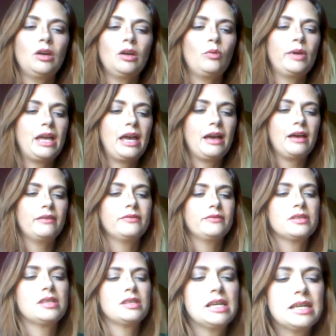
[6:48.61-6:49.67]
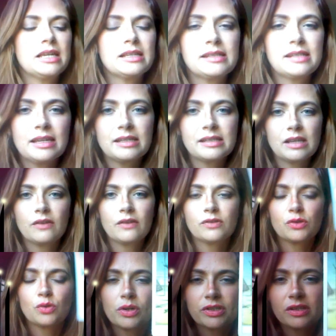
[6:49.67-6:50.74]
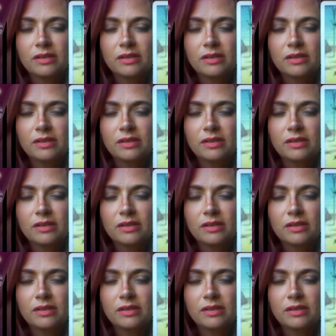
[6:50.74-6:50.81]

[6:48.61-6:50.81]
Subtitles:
We have the Six of Swords.